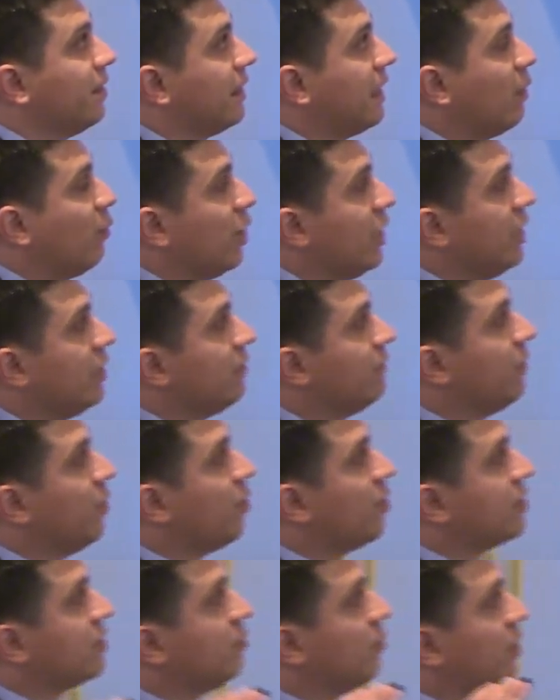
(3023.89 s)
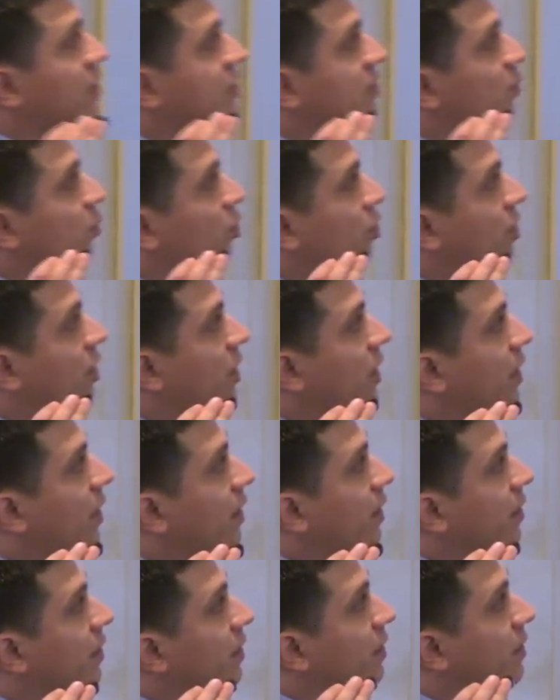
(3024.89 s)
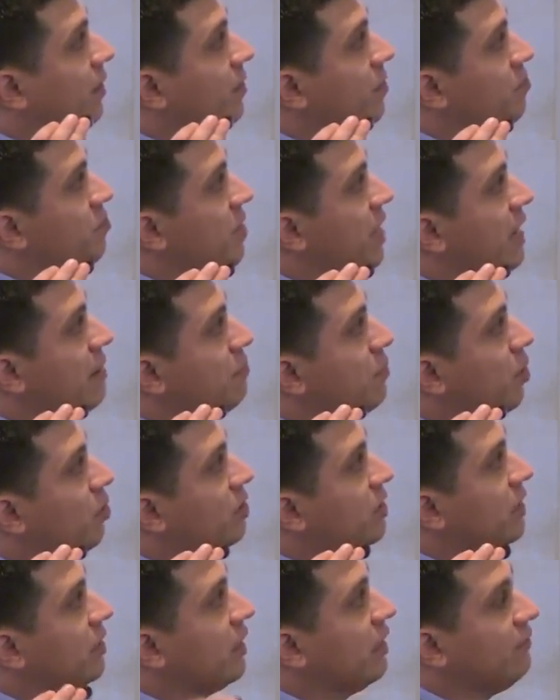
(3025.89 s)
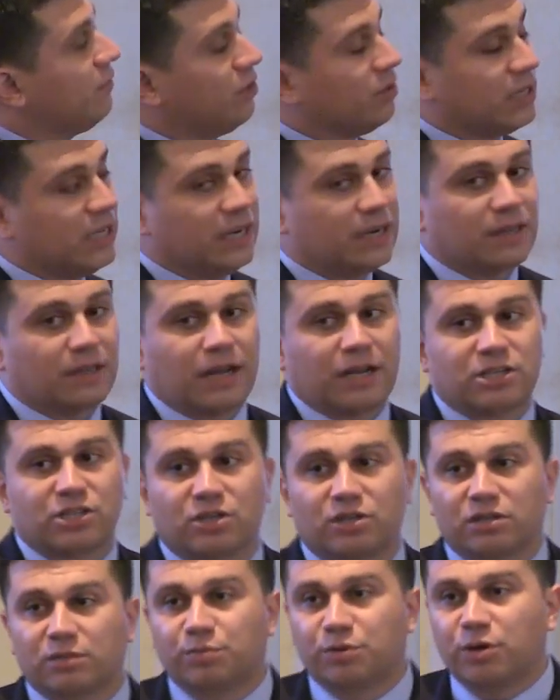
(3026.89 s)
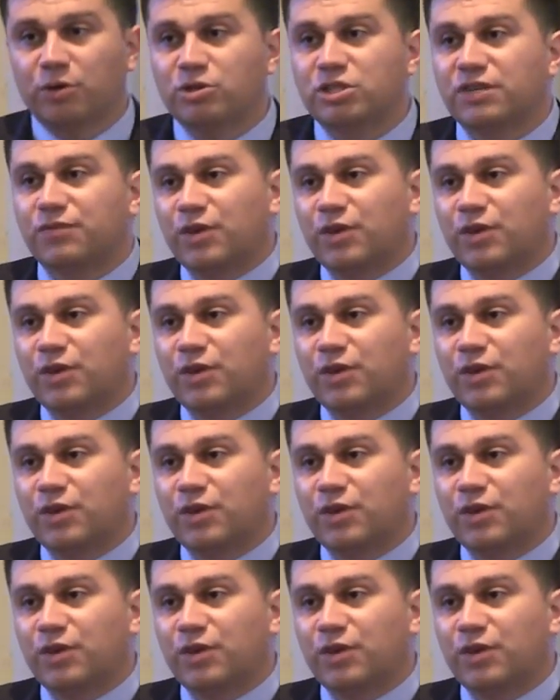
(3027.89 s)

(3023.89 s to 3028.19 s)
that we need to focus much more on a multi-level and ecological approach.